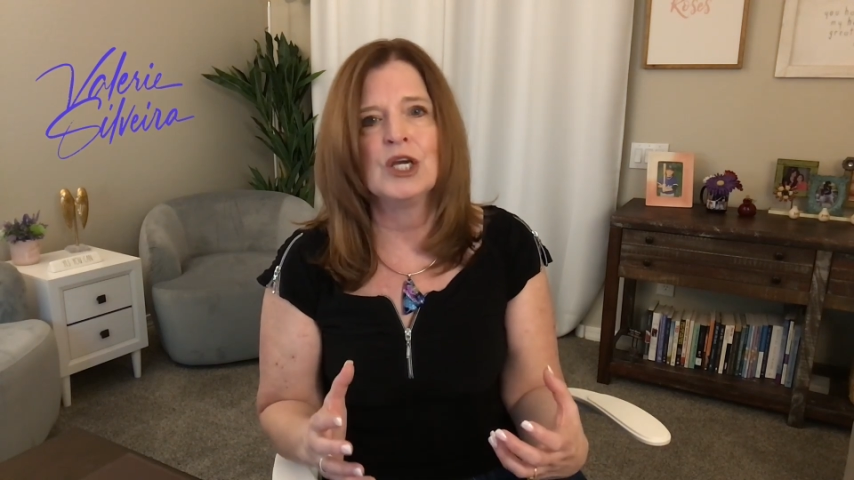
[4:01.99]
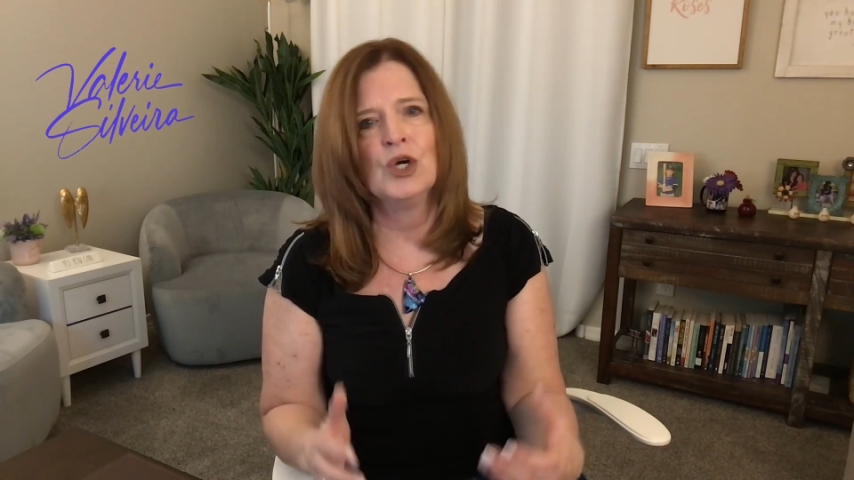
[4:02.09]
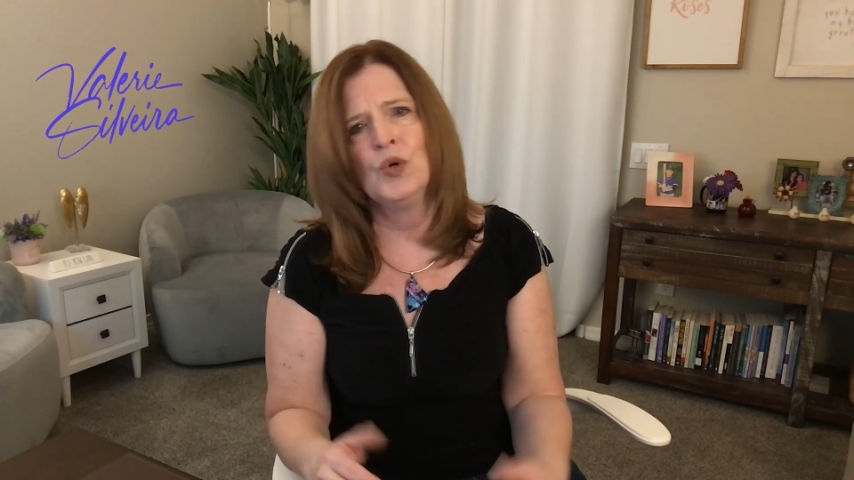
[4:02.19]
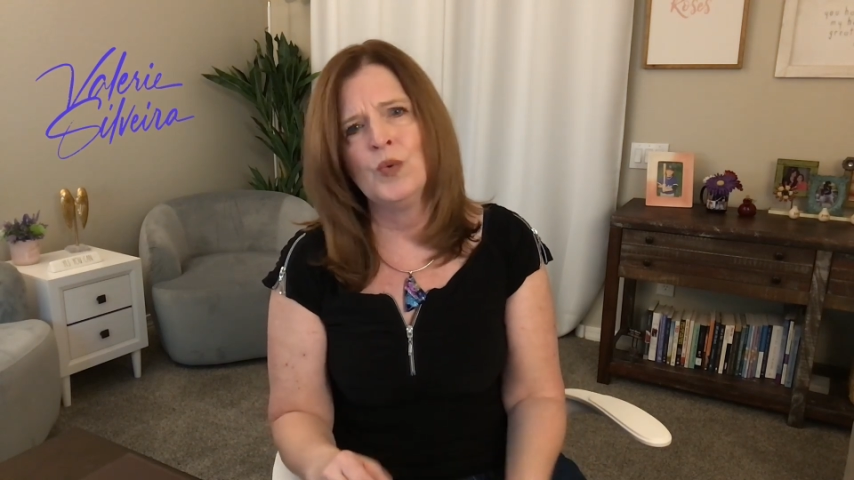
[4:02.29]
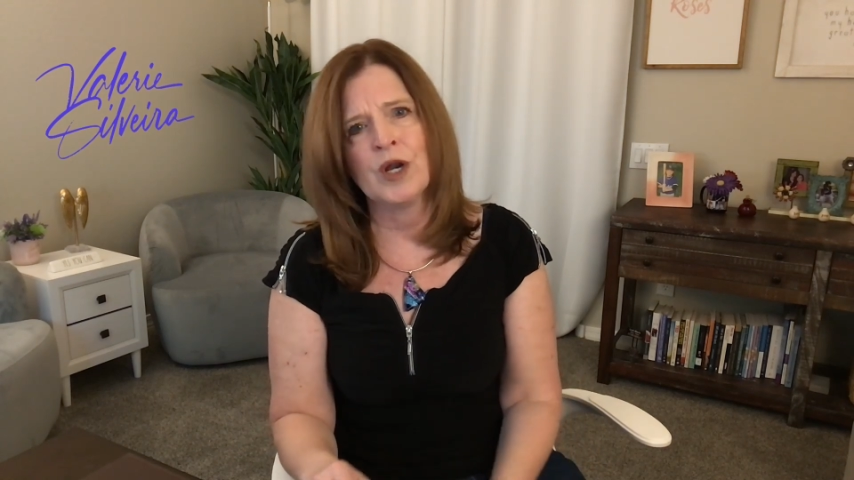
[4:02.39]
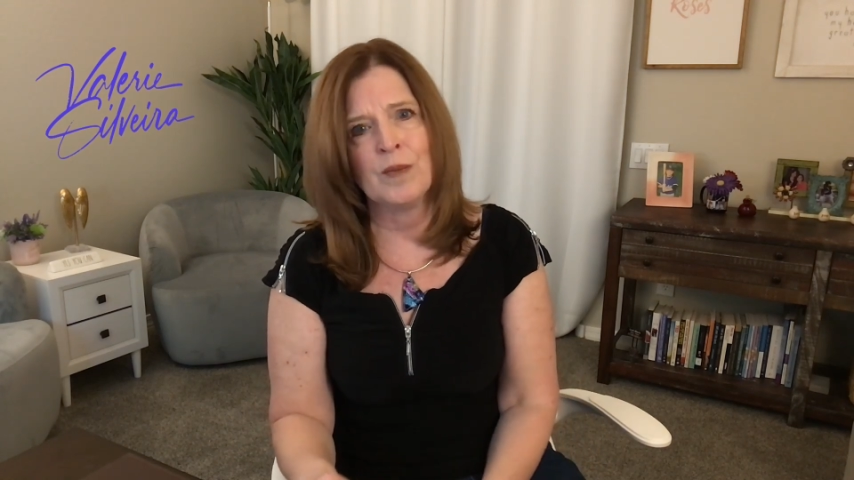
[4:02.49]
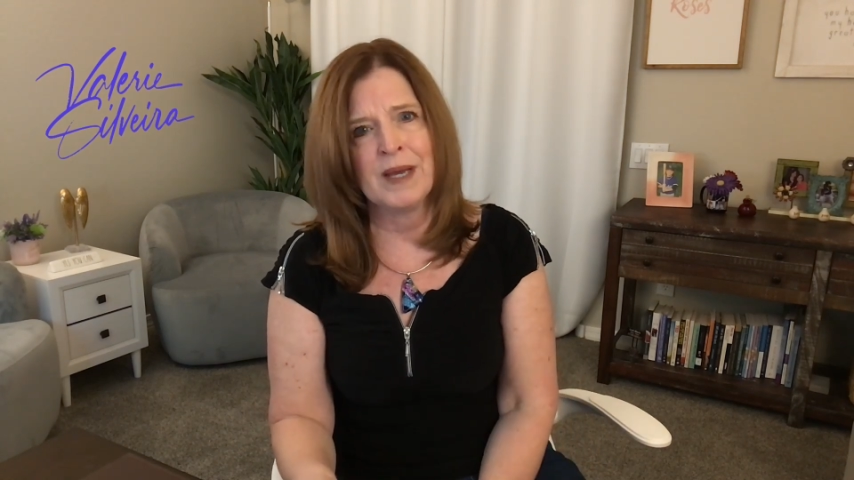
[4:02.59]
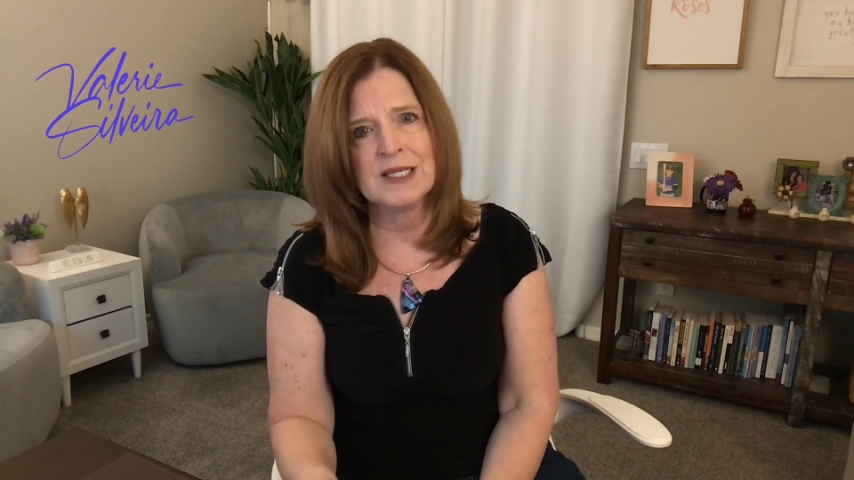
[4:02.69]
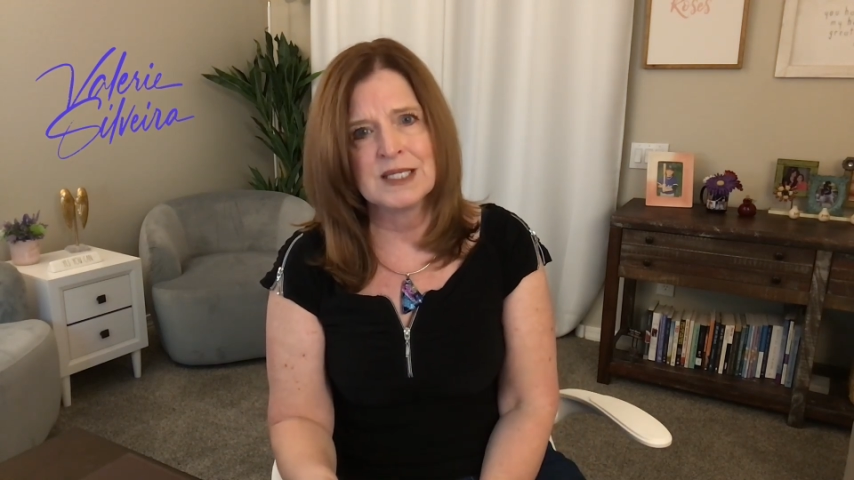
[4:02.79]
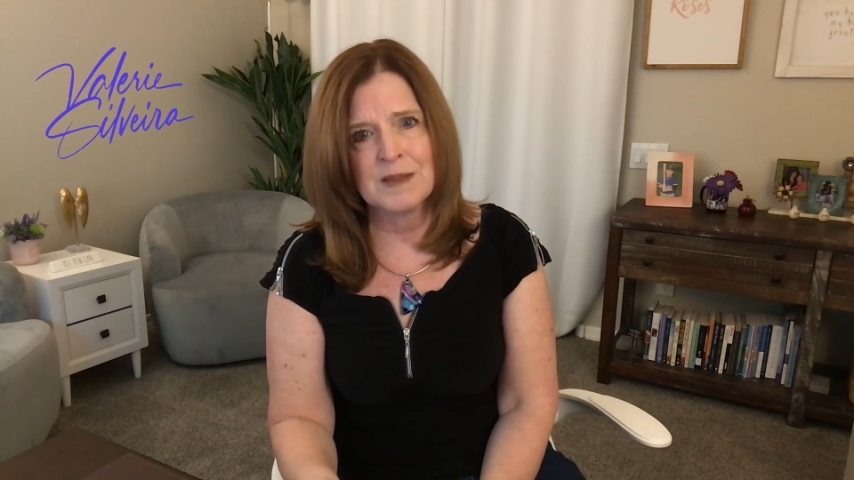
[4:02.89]
who we are
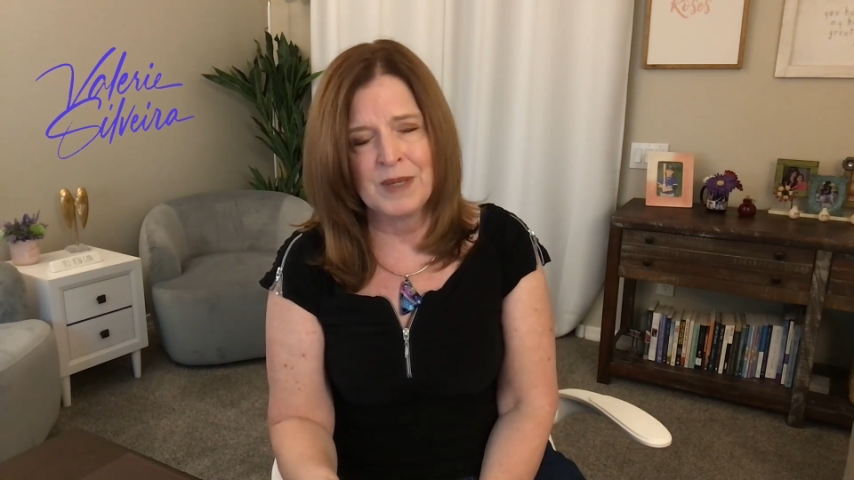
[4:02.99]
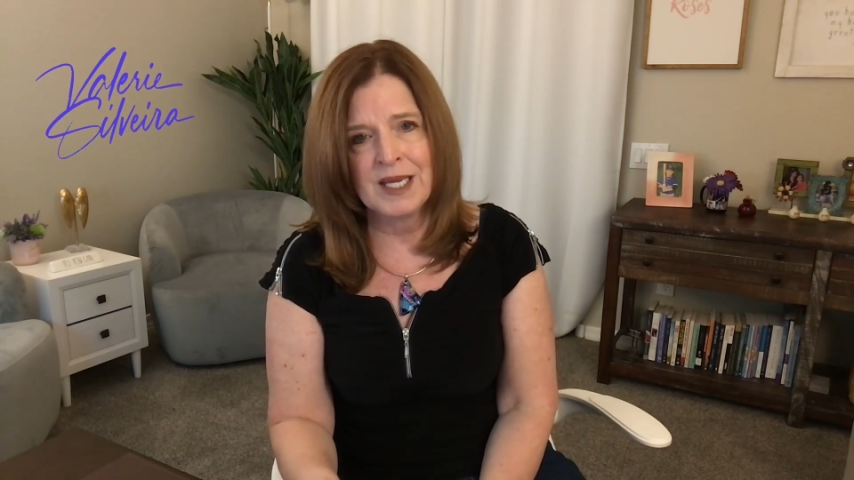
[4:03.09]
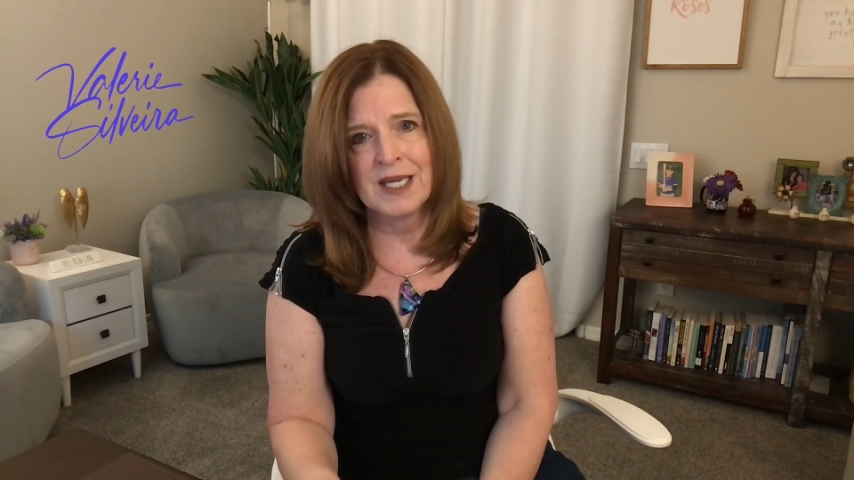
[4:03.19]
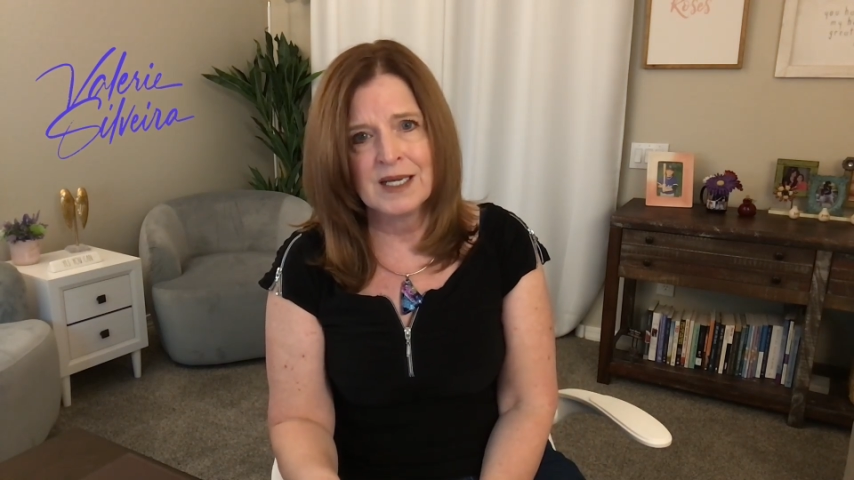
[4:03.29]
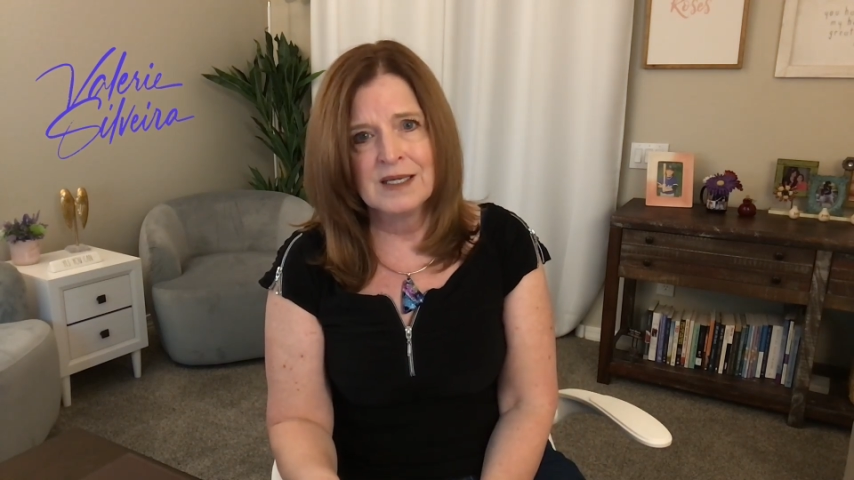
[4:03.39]
meant to be.